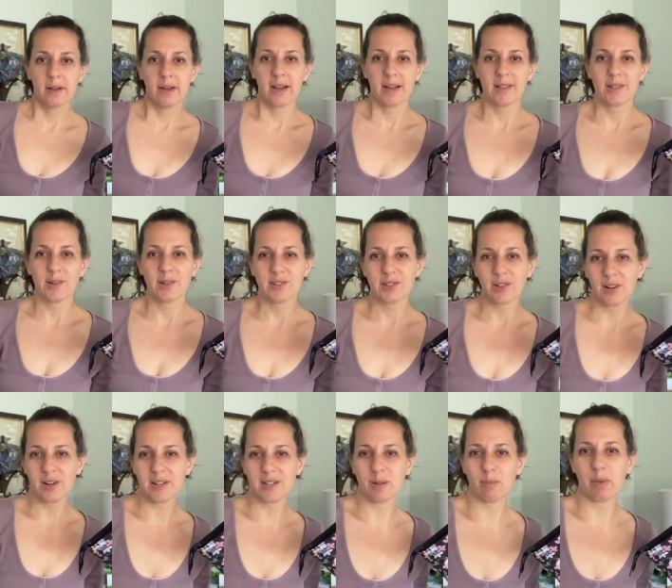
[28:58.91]
And so I
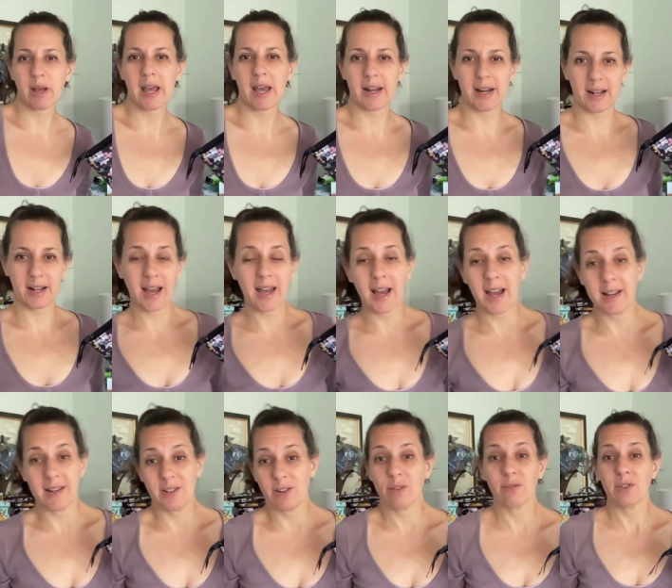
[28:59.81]
started to panic. I, I
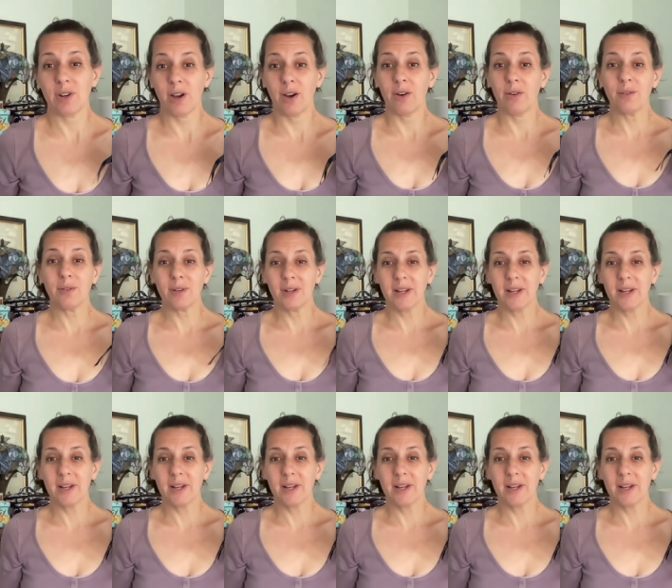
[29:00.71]
don't know.